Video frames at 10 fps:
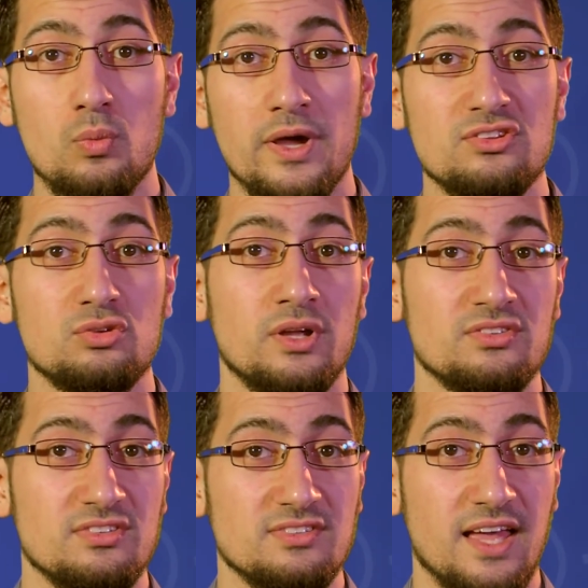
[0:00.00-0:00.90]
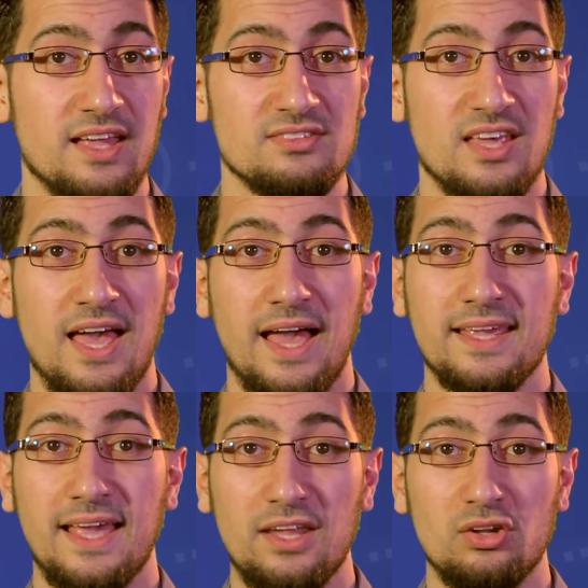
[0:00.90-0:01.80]
way to understand
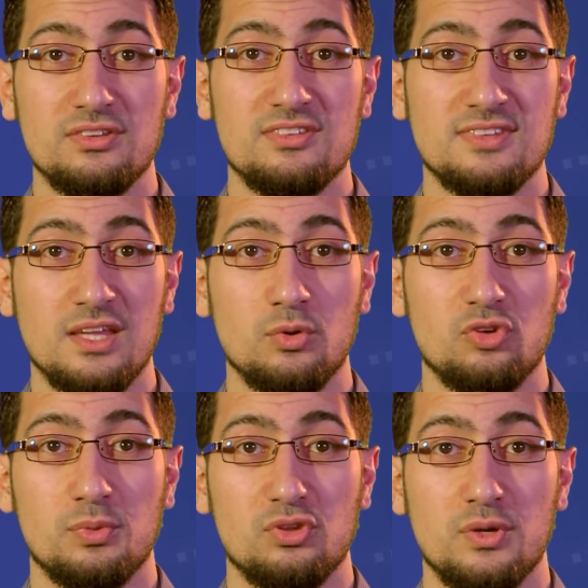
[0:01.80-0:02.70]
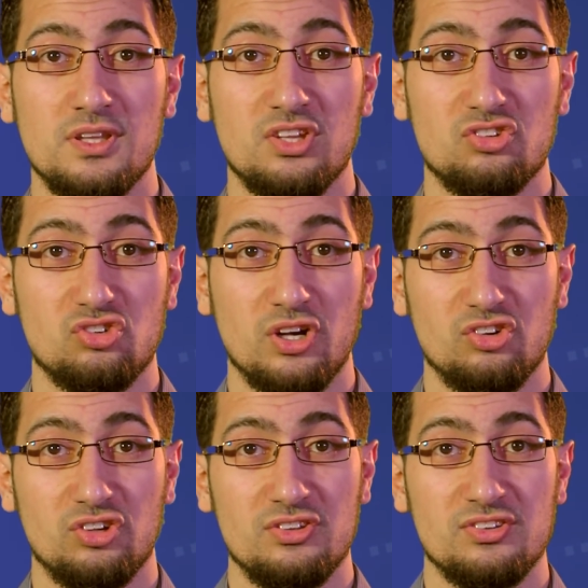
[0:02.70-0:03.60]
and cannot distinguish between the
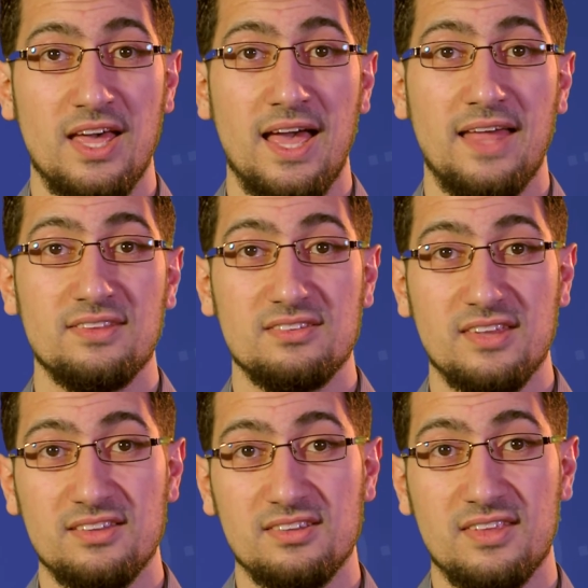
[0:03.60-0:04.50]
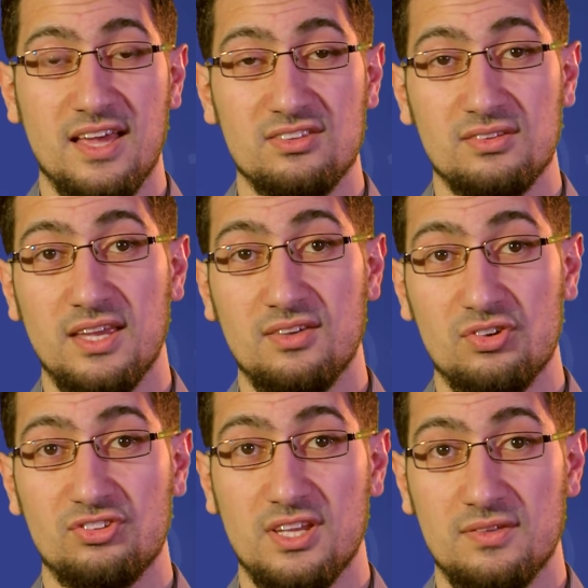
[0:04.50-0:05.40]
instructions and the data that it
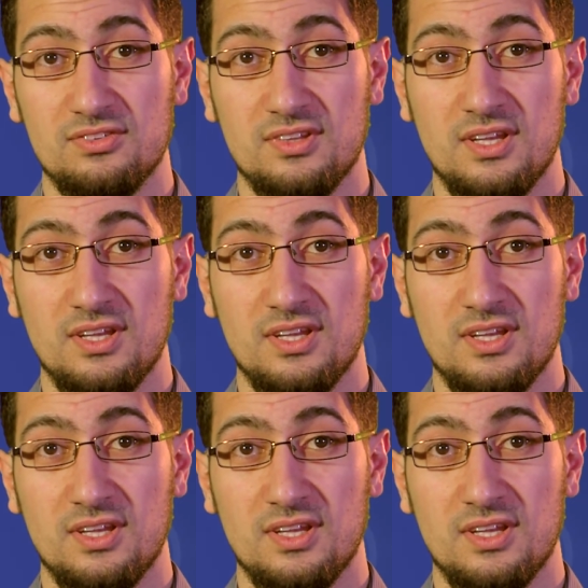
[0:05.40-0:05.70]
receives.